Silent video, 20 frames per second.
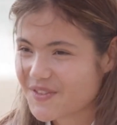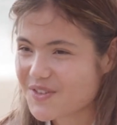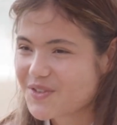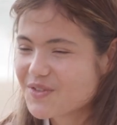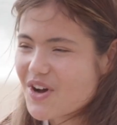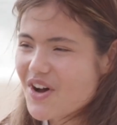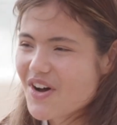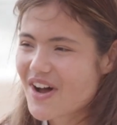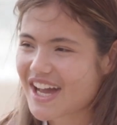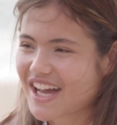
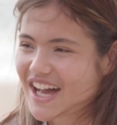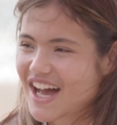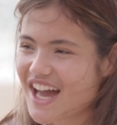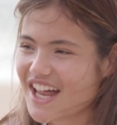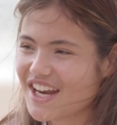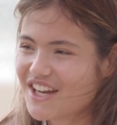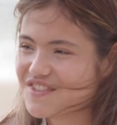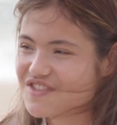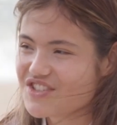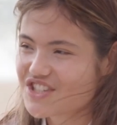Well, I
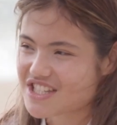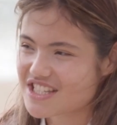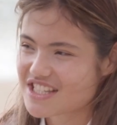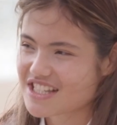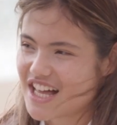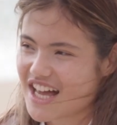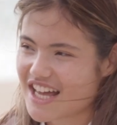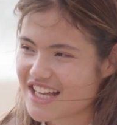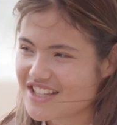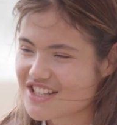kind of just
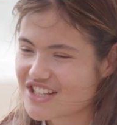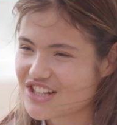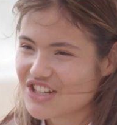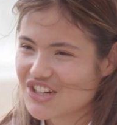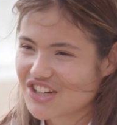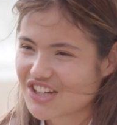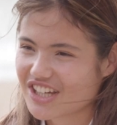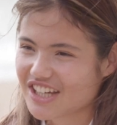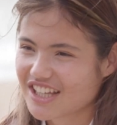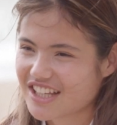like to
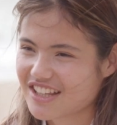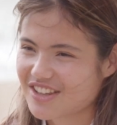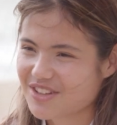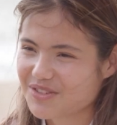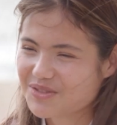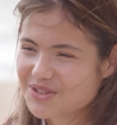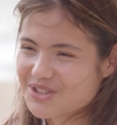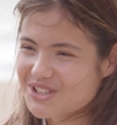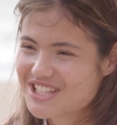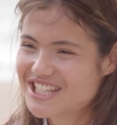look at the
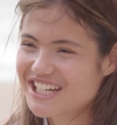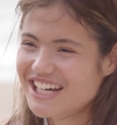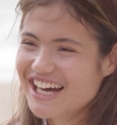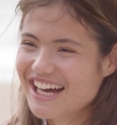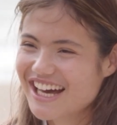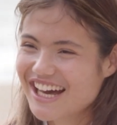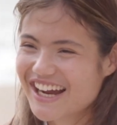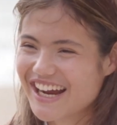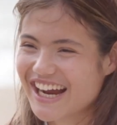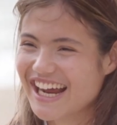water